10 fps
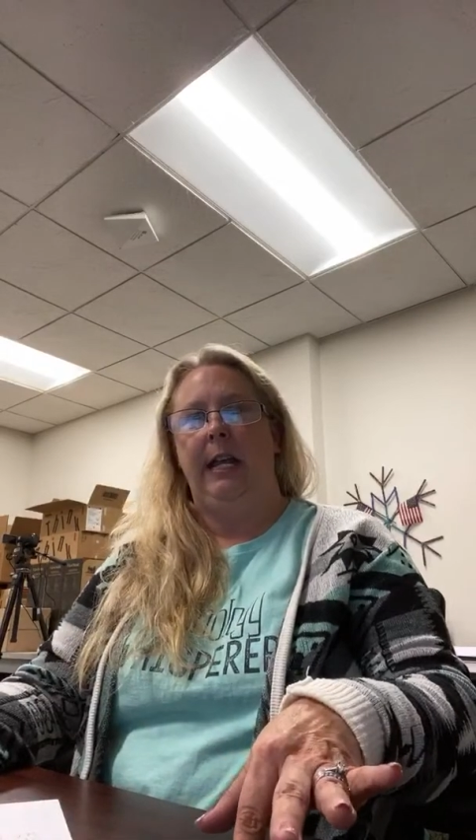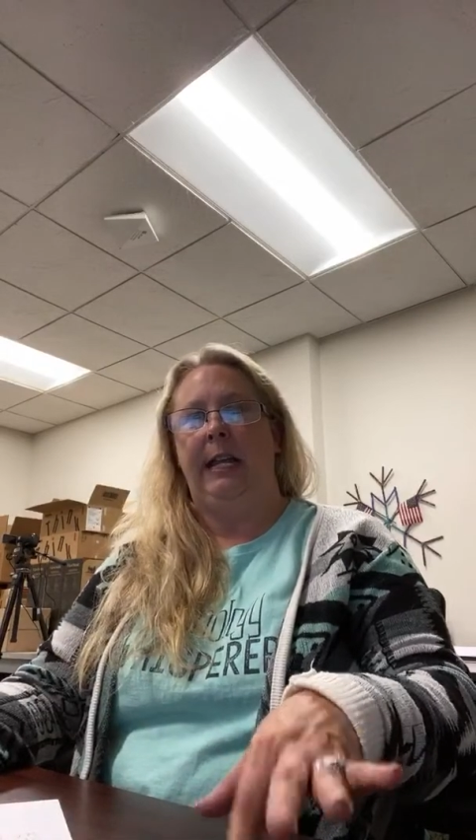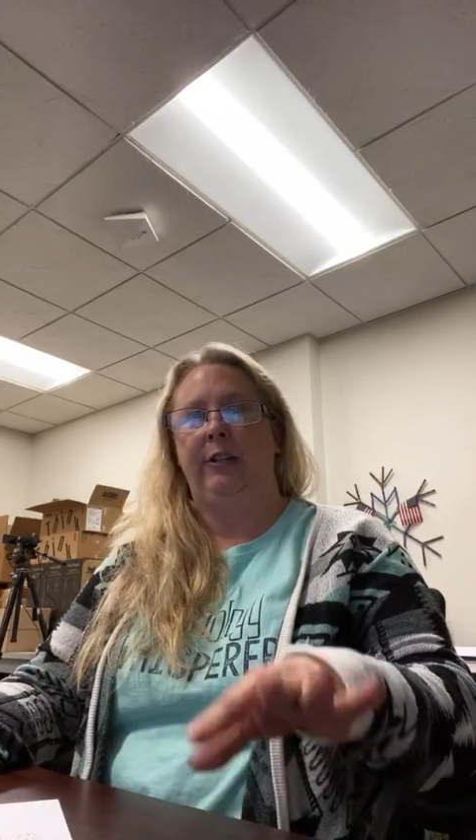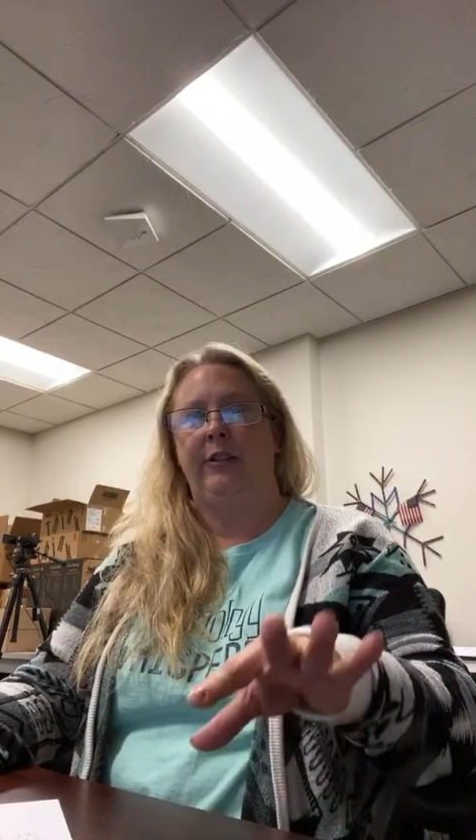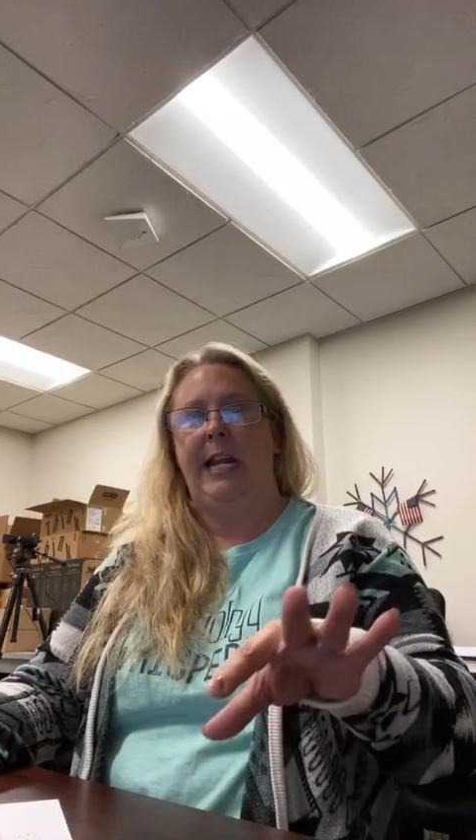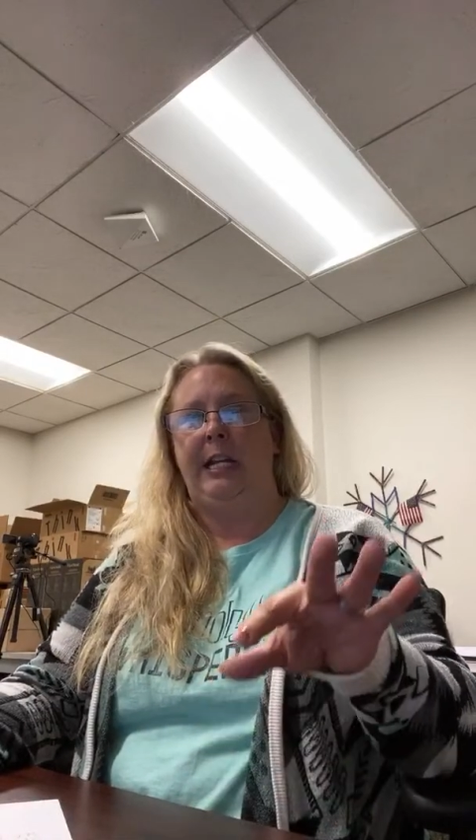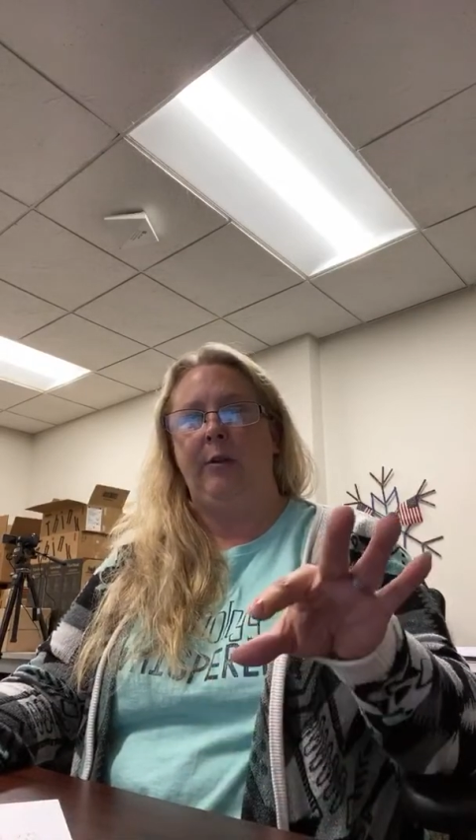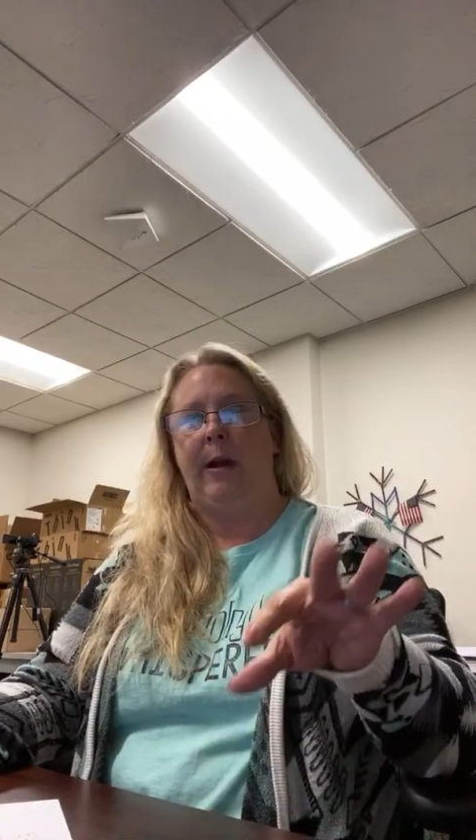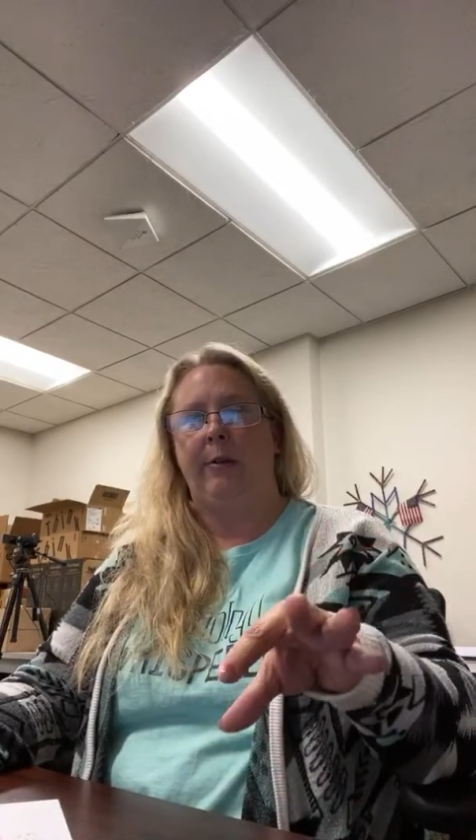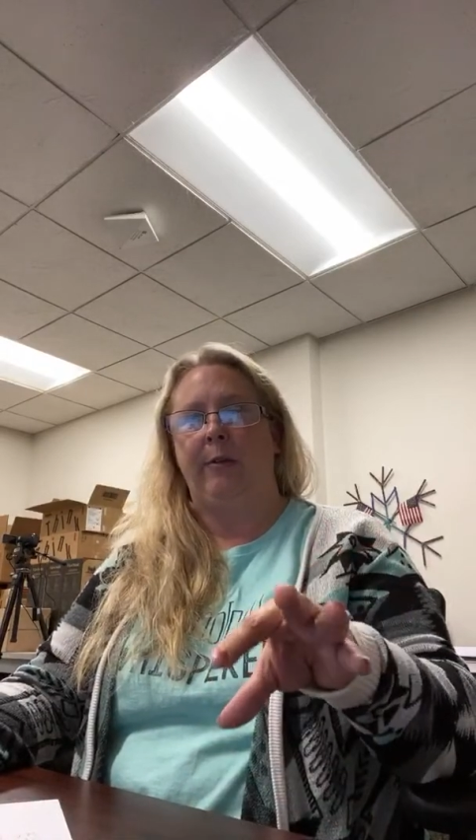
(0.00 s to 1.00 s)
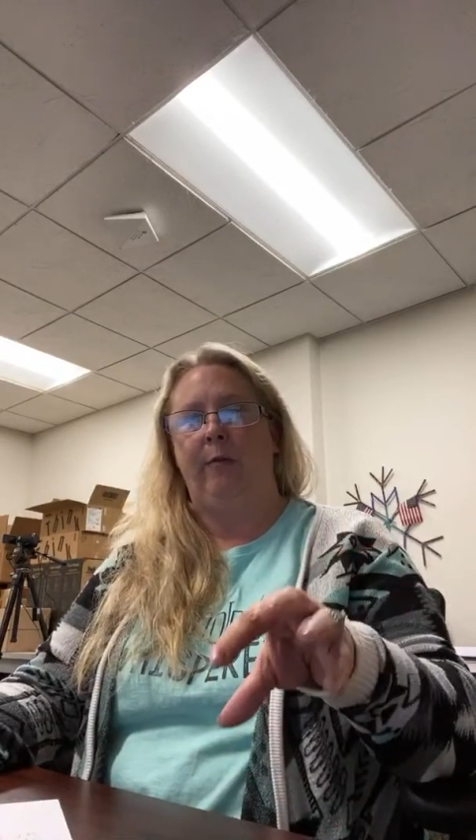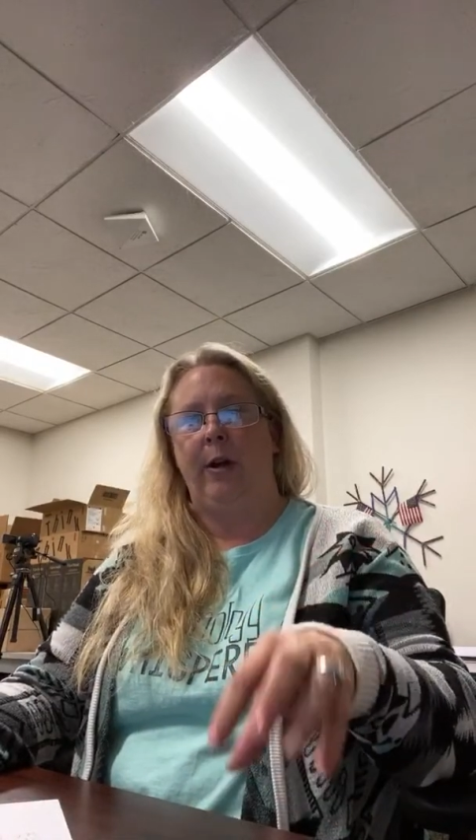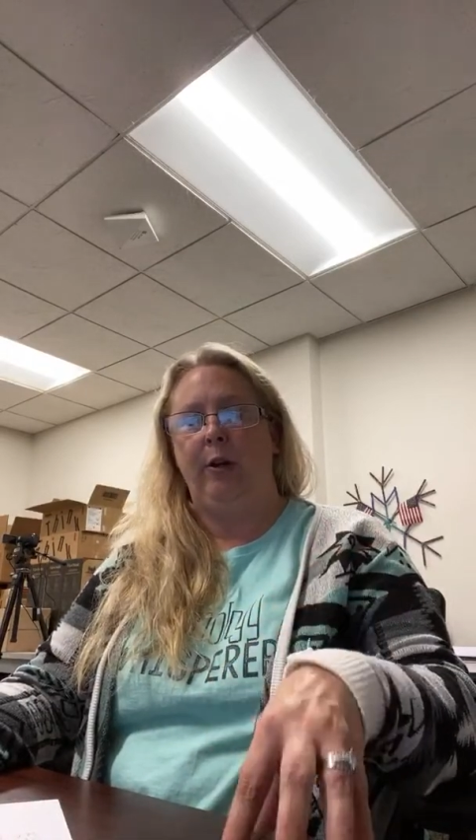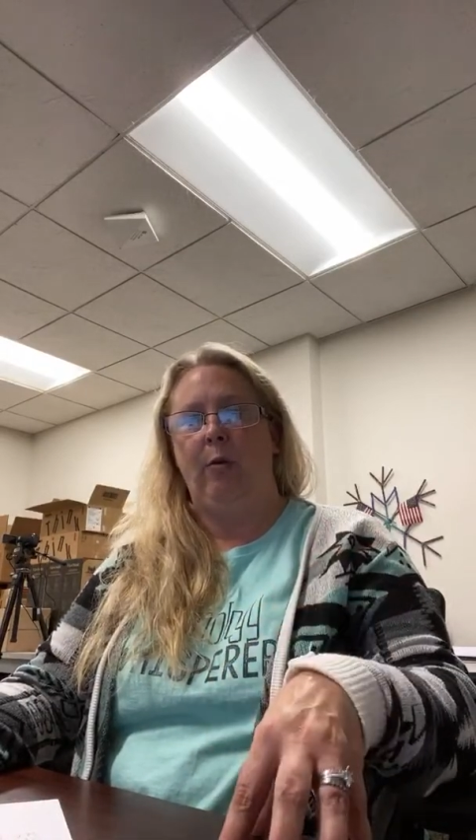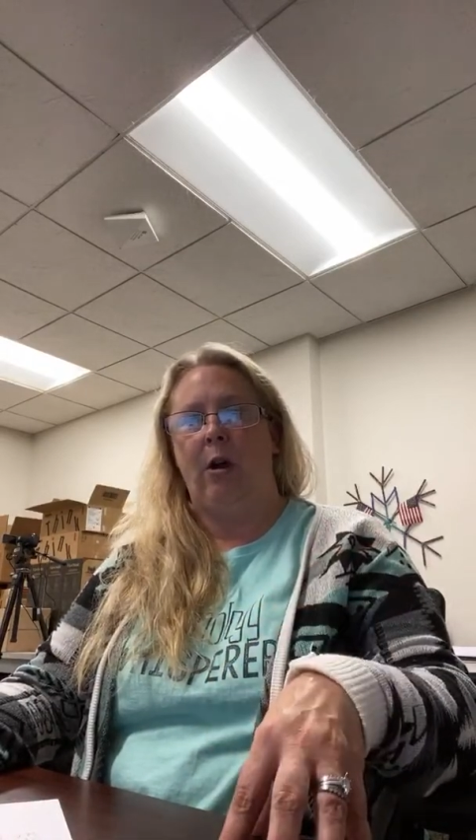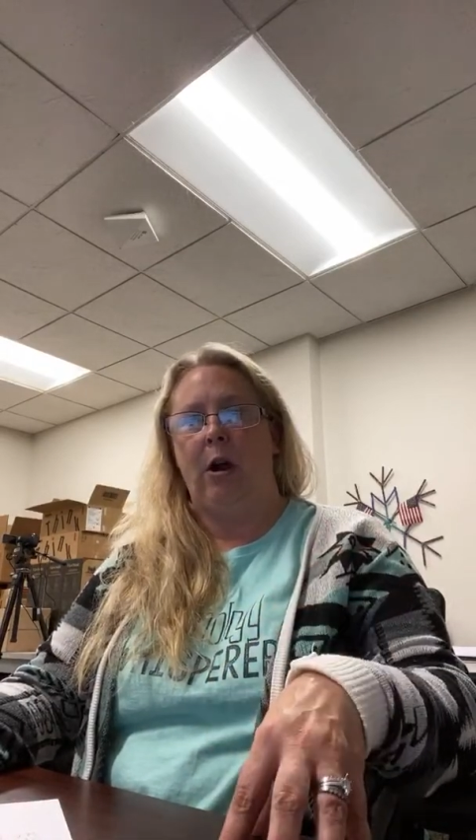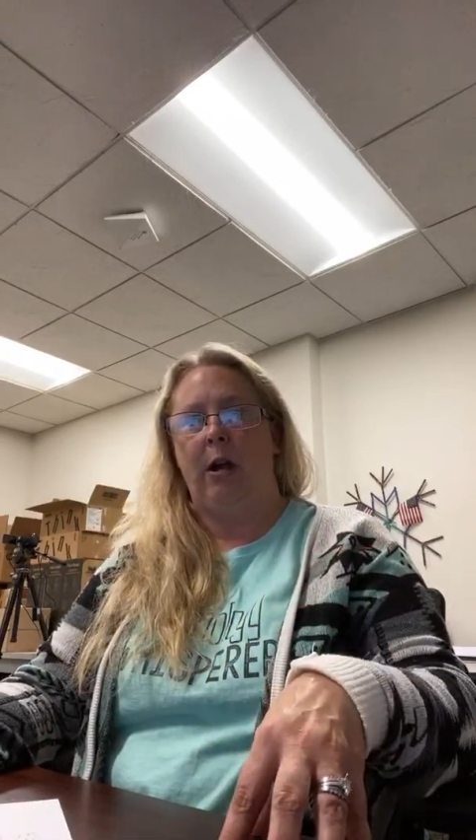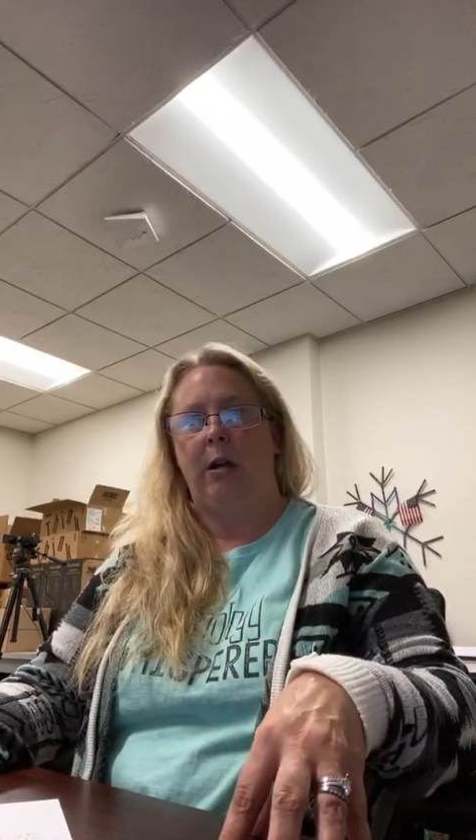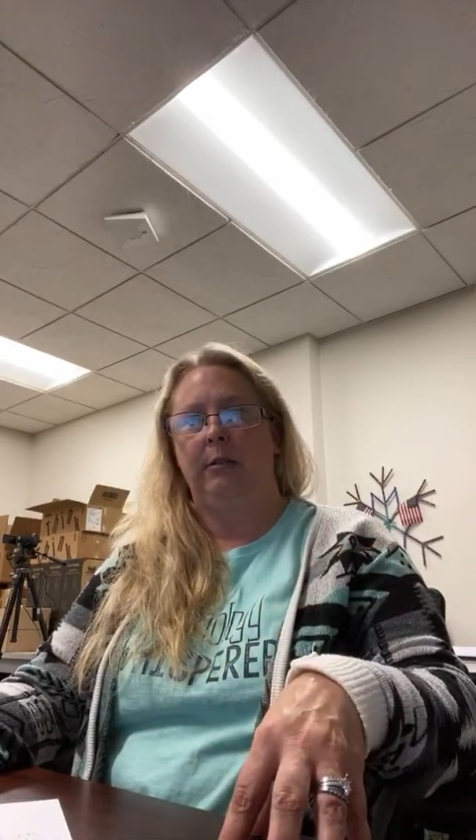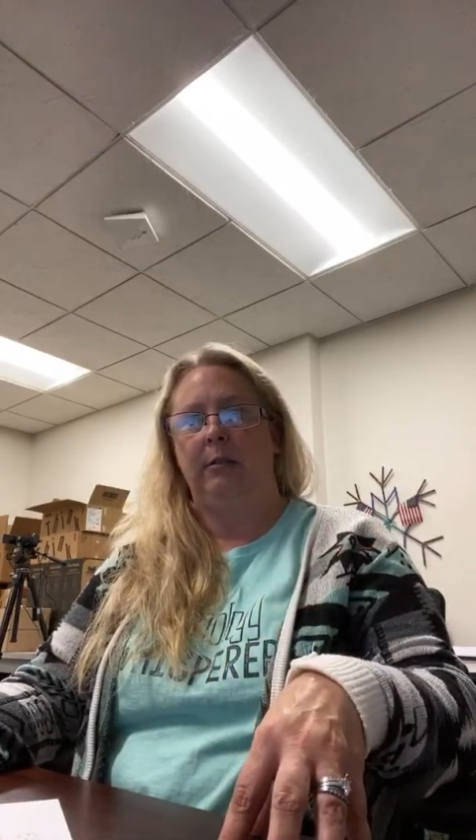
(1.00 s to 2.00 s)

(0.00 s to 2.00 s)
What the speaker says: it'll take you out of where you are